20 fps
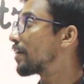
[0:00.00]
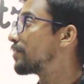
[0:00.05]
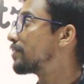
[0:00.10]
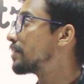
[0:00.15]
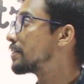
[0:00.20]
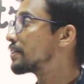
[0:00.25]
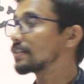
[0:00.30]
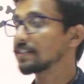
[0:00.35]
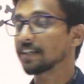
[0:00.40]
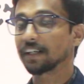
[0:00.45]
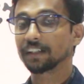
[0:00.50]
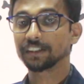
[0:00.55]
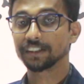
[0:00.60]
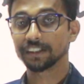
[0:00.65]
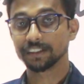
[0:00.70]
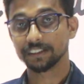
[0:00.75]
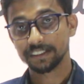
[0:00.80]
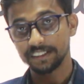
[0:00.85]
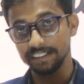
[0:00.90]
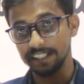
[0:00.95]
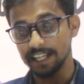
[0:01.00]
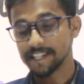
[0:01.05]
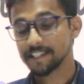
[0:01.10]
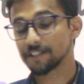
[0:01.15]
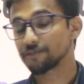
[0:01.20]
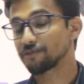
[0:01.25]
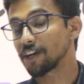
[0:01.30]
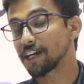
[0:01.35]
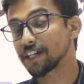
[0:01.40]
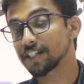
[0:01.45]
federal structure.
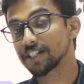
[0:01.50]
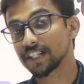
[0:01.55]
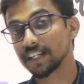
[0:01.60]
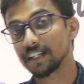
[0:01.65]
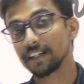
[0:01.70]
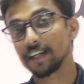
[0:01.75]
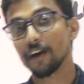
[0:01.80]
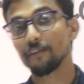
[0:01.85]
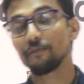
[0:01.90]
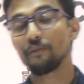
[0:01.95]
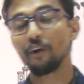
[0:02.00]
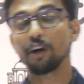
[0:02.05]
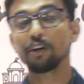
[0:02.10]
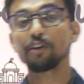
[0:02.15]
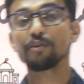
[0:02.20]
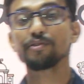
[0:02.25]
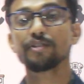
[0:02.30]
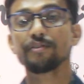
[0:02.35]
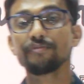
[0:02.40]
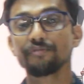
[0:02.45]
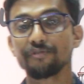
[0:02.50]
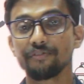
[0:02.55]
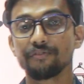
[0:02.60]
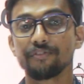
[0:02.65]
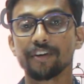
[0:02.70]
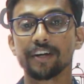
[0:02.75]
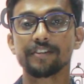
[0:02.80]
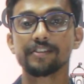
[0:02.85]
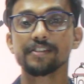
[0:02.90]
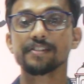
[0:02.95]
Yes friends, India follows a
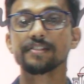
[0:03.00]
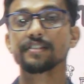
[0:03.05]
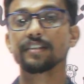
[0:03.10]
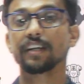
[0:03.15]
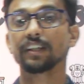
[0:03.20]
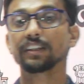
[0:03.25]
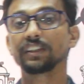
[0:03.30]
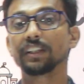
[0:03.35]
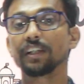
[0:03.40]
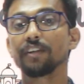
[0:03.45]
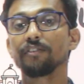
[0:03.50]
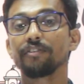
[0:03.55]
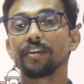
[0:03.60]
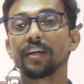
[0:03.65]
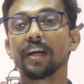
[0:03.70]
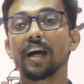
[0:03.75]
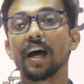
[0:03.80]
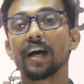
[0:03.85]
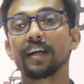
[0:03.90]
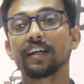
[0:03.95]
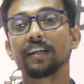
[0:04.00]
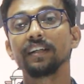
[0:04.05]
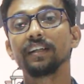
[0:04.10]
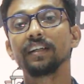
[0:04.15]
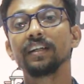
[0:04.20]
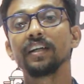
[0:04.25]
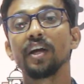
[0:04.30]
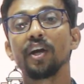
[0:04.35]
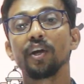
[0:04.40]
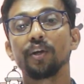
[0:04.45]
federal structure. We are
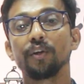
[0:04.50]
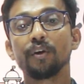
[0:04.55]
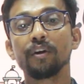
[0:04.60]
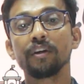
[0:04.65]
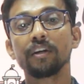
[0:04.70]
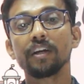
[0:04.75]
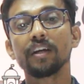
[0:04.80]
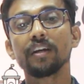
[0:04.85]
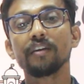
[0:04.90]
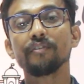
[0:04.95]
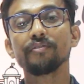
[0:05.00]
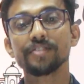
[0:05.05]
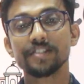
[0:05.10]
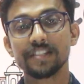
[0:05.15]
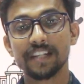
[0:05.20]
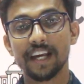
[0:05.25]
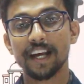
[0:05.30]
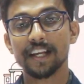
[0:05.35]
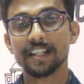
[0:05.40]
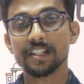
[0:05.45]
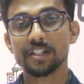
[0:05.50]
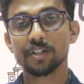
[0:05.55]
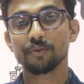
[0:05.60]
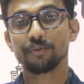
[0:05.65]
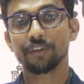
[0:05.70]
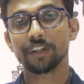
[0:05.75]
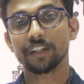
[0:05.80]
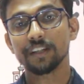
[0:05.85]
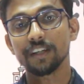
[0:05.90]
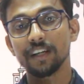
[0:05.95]
a union of states
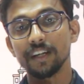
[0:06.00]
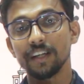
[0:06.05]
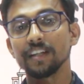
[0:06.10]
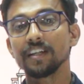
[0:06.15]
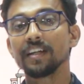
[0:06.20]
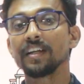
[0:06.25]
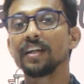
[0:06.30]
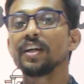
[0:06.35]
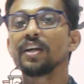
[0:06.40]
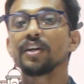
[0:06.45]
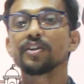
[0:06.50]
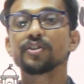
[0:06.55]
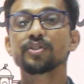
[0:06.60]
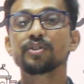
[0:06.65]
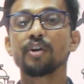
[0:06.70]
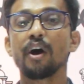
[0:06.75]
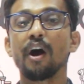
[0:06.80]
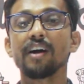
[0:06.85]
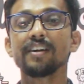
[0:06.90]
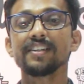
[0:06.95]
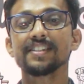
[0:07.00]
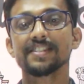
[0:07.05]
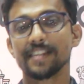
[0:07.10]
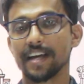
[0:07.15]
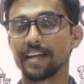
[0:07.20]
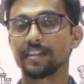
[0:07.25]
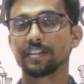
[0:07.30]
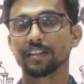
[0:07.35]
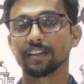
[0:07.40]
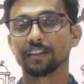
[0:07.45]
with a strong
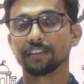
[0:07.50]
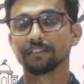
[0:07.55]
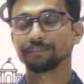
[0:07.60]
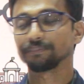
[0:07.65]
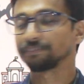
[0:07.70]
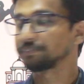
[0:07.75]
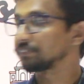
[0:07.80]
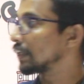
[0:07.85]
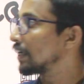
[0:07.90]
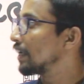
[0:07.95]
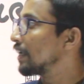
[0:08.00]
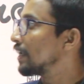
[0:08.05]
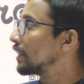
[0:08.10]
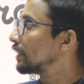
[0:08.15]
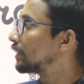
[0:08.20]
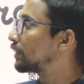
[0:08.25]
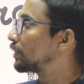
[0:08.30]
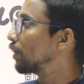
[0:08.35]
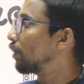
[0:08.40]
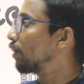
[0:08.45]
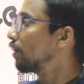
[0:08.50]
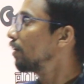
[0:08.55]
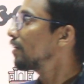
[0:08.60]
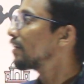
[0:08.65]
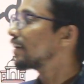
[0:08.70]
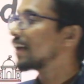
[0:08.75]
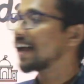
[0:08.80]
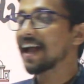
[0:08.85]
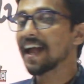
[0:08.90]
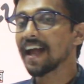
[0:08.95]
center.
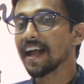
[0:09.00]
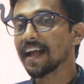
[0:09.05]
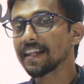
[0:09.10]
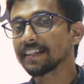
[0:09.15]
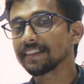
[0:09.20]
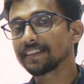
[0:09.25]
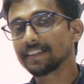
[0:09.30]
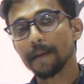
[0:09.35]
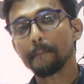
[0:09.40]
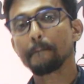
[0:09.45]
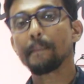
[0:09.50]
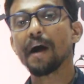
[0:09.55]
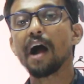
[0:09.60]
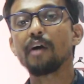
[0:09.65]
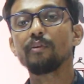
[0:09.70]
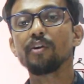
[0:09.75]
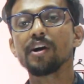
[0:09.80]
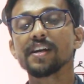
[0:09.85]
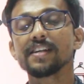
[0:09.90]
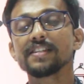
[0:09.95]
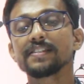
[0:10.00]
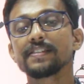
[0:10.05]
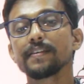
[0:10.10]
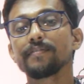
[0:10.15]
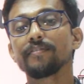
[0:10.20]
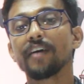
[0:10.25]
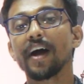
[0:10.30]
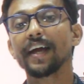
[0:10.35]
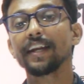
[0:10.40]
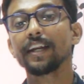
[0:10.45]
So the power is
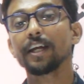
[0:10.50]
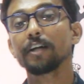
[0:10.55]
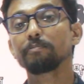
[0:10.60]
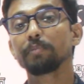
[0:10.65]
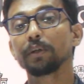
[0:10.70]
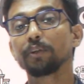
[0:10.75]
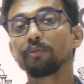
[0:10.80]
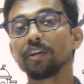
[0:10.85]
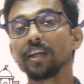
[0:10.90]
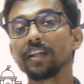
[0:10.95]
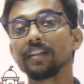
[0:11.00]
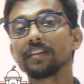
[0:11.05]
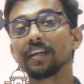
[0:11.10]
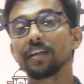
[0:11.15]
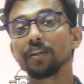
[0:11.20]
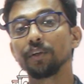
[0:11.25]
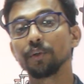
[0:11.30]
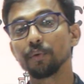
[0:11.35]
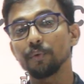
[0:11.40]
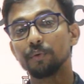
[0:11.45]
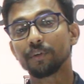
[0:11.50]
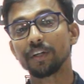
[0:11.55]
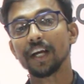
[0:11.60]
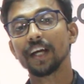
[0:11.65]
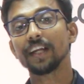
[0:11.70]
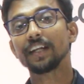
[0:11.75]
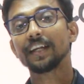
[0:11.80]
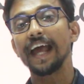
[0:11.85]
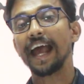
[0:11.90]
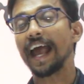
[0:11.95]
divided between the
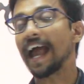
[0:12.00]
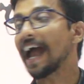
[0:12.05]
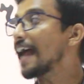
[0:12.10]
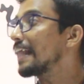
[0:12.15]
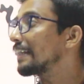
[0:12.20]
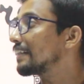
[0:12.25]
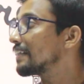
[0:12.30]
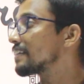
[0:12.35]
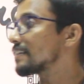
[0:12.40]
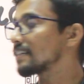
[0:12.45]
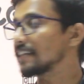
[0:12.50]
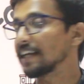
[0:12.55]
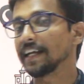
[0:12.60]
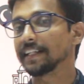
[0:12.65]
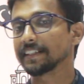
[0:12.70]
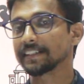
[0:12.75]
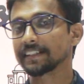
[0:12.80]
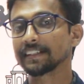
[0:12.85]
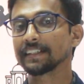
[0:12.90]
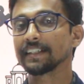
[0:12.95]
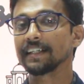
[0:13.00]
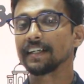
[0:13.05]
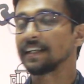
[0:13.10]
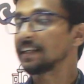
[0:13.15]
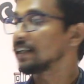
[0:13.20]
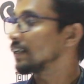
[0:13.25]
union and the states.